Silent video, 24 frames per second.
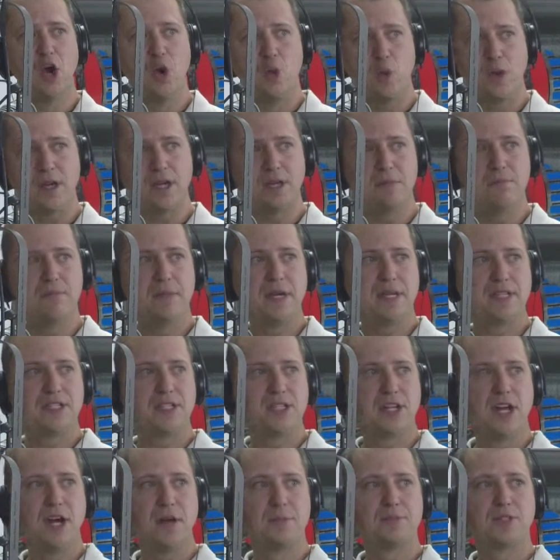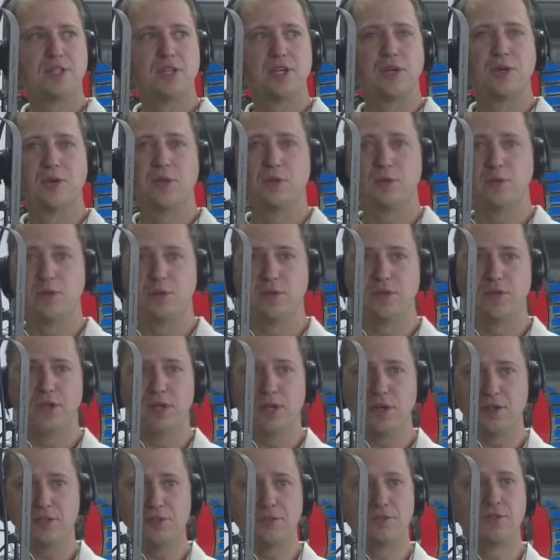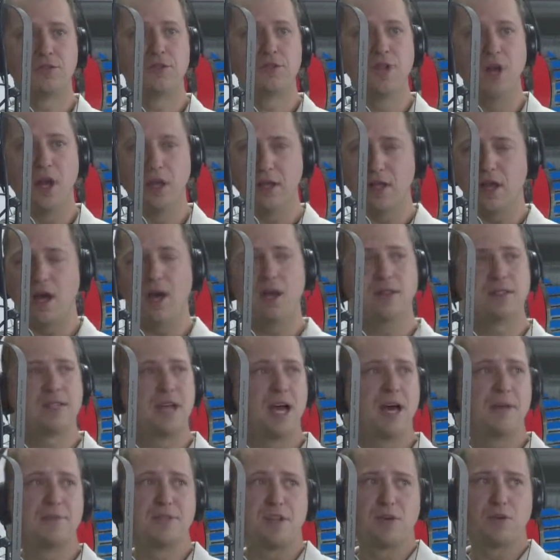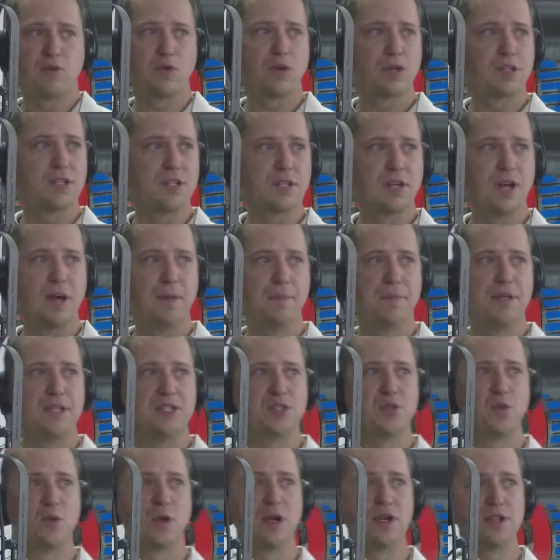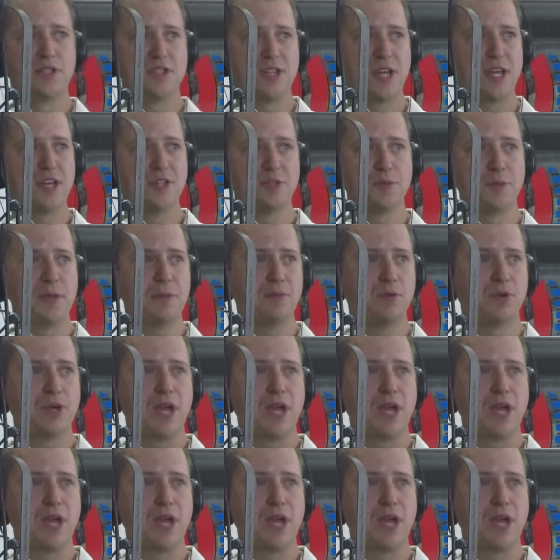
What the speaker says: We can mix it up. So there are a lot of times I've worked at companies where salespeople